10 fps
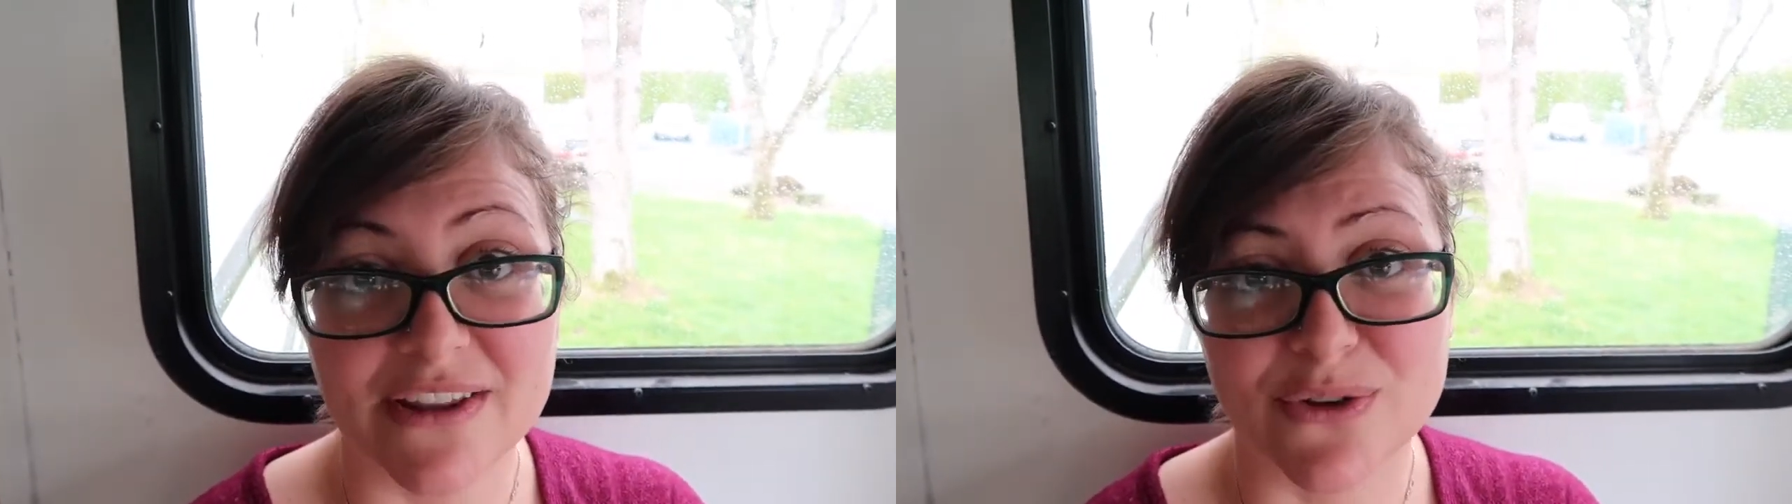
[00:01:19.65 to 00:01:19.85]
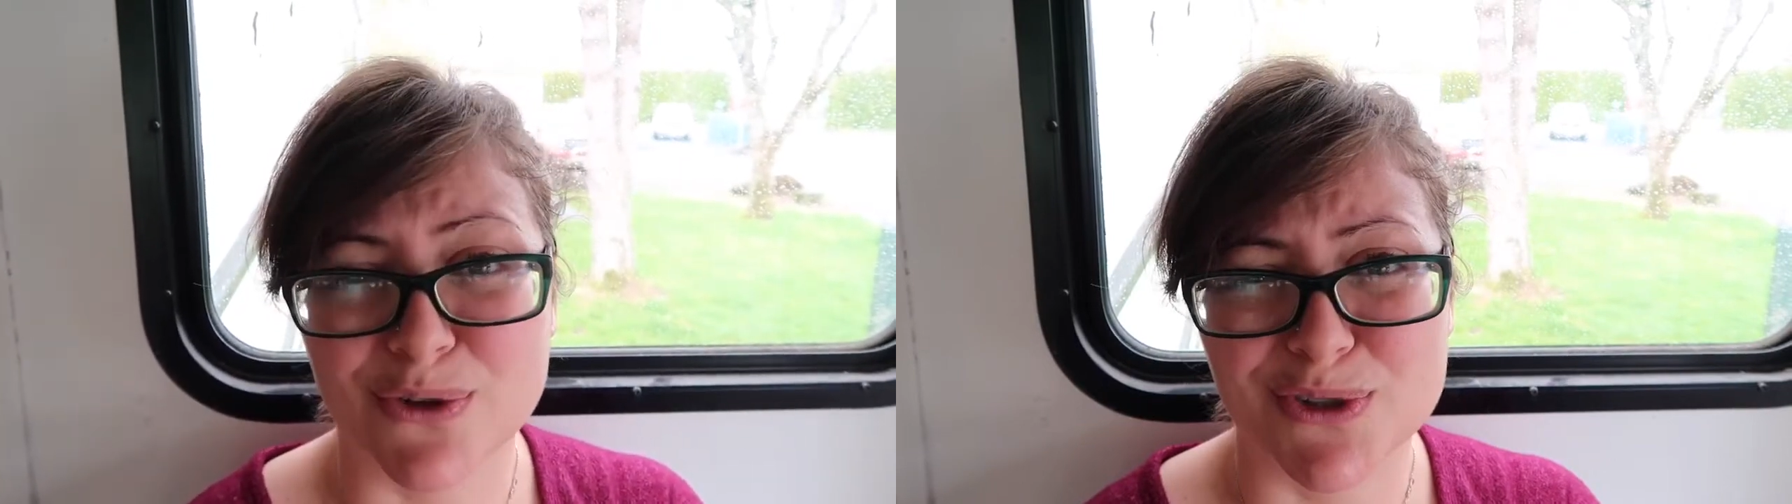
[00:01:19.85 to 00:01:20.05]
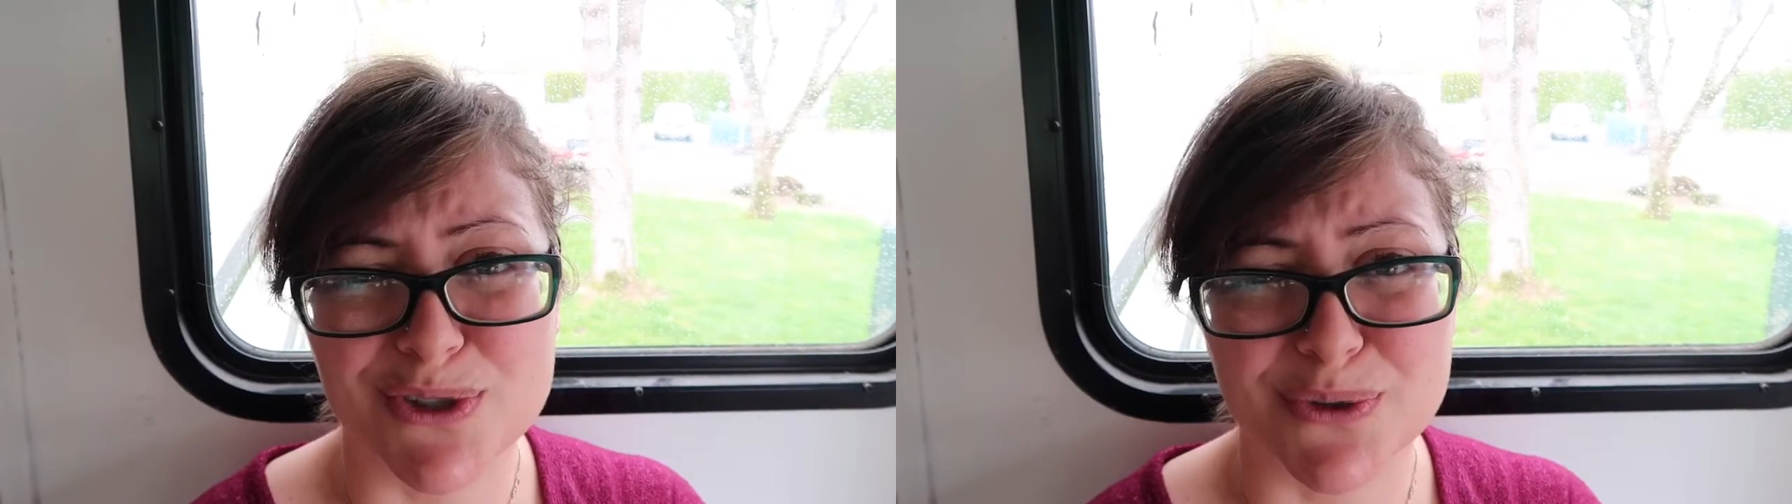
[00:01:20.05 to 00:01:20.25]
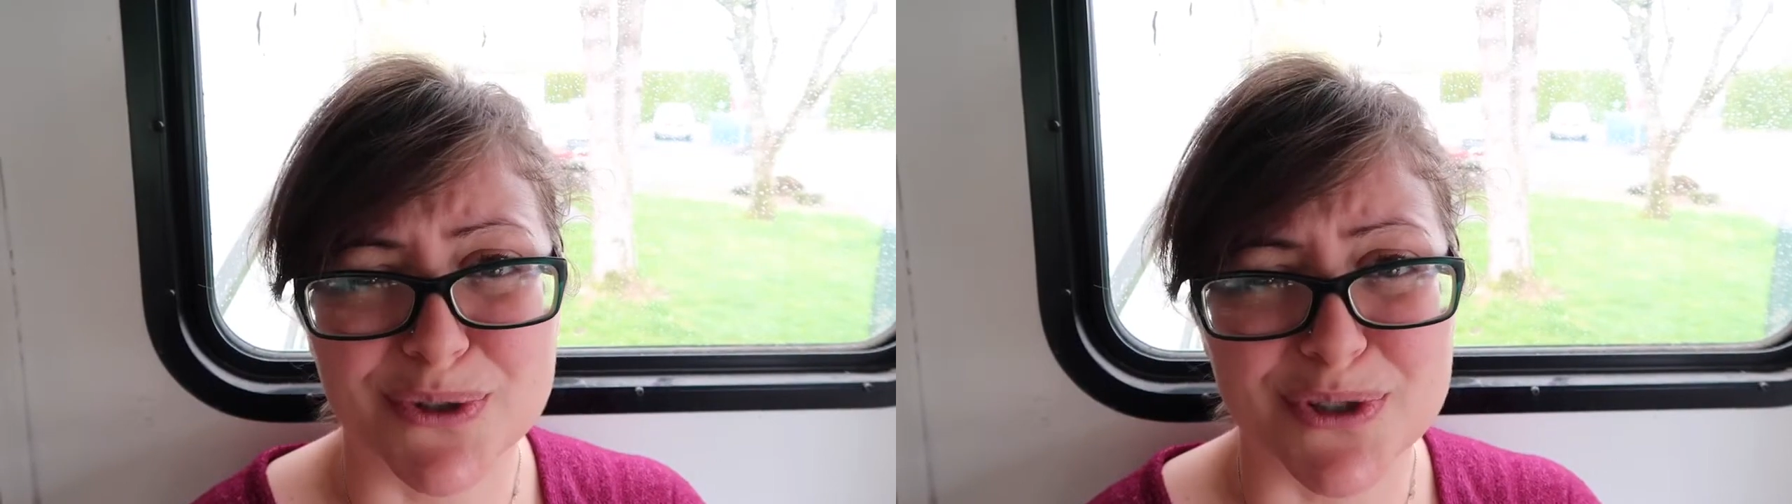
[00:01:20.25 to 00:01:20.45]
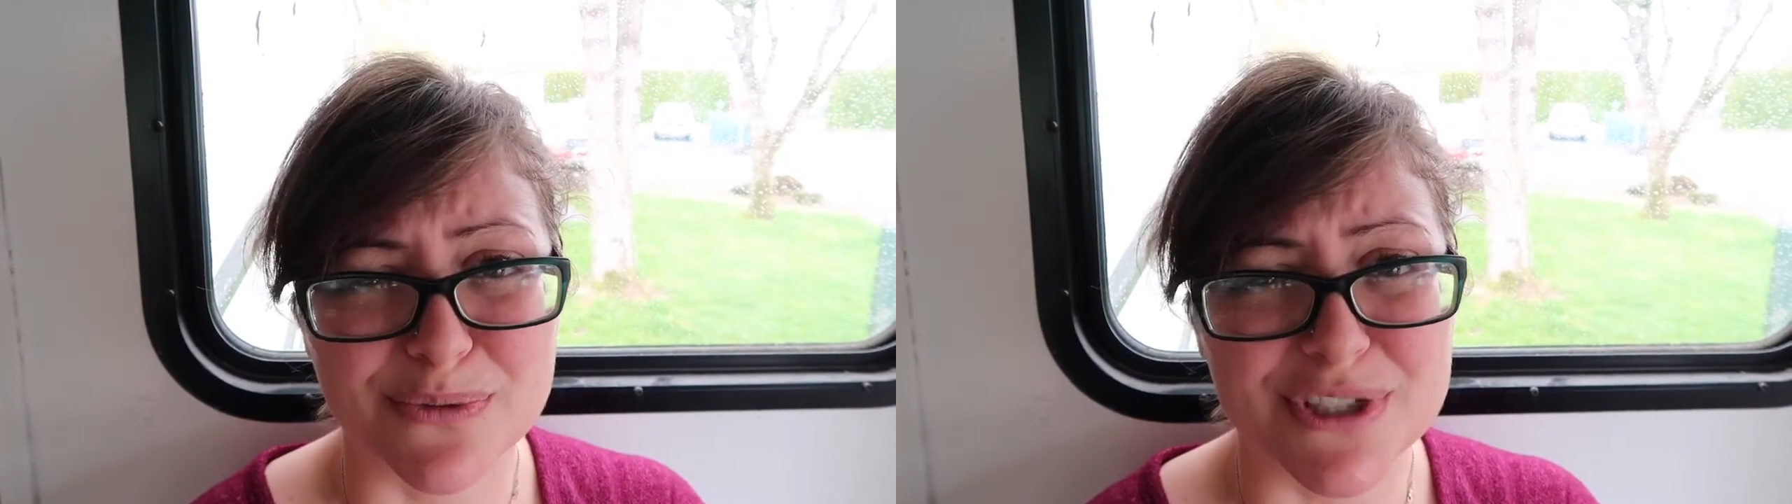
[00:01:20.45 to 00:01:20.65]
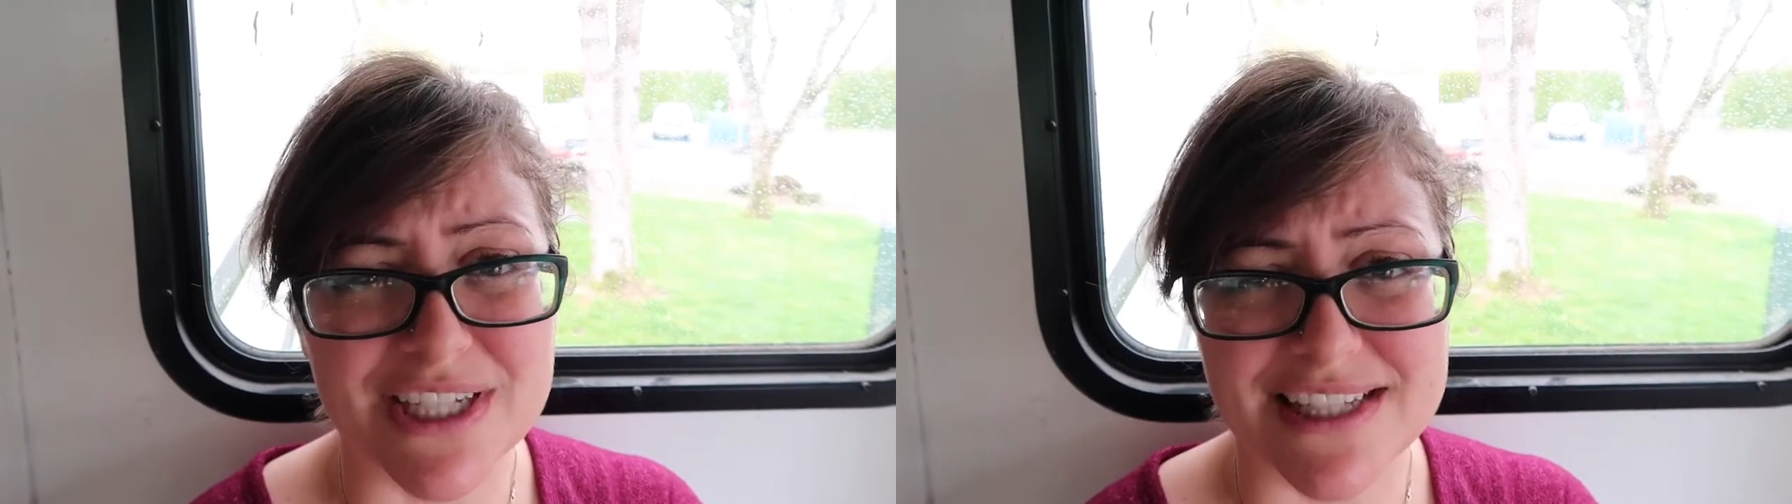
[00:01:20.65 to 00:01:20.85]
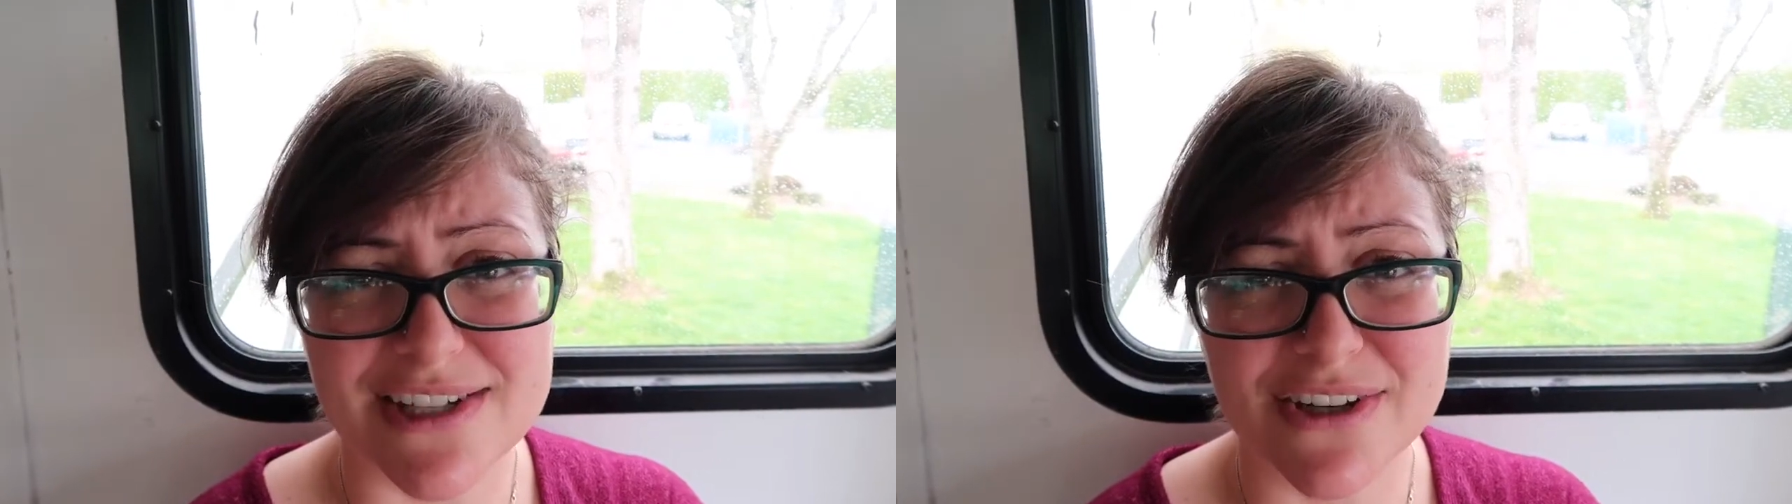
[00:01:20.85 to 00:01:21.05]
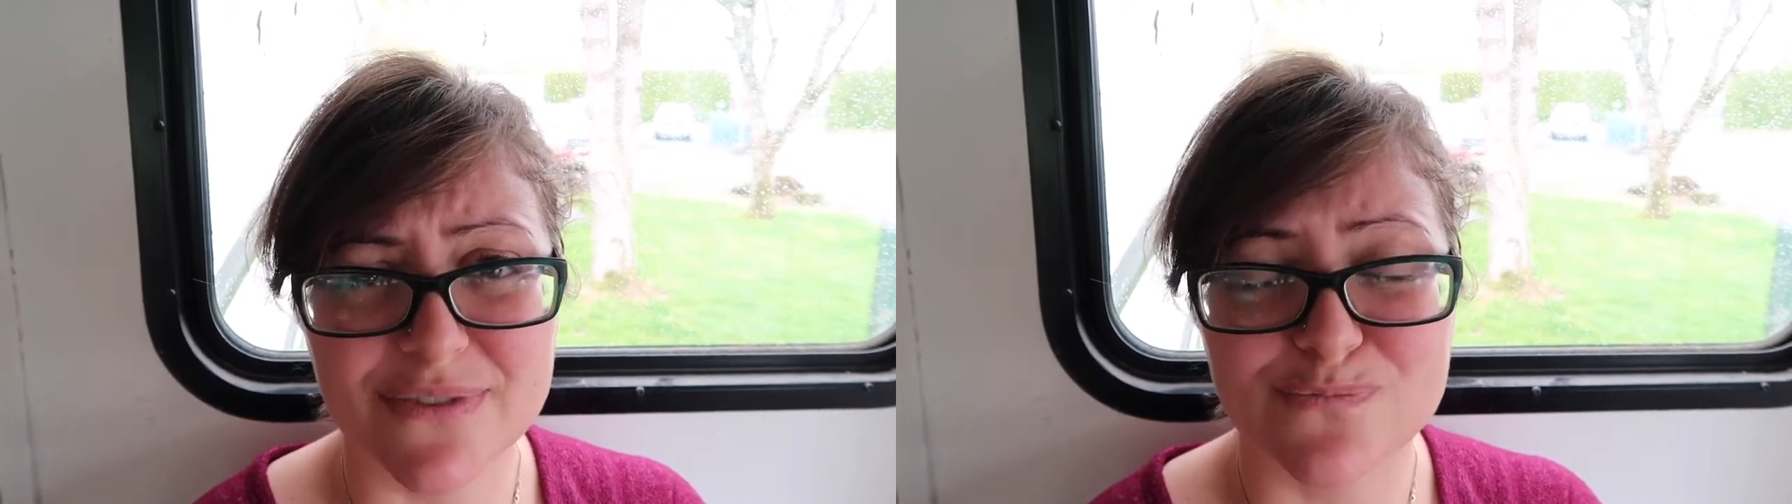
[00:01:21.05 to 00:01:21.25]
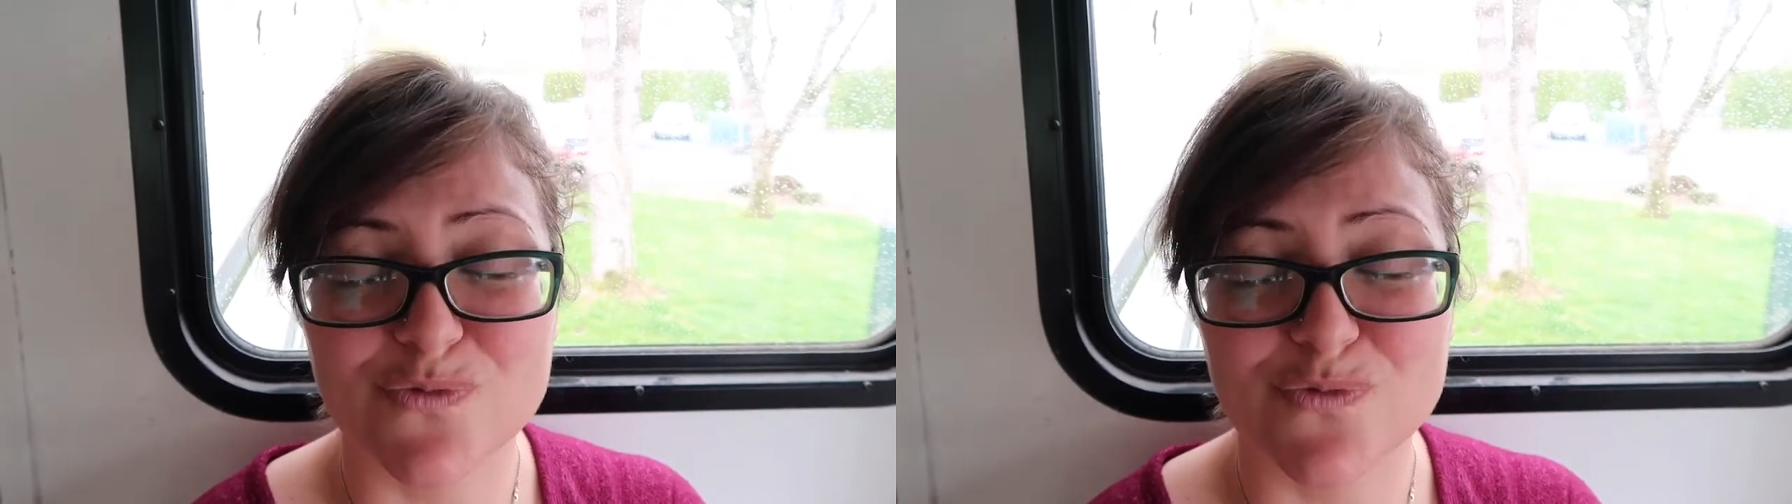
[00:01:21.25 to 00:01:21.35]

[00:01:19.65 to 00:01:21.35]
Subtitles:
at the grocery store so much easier.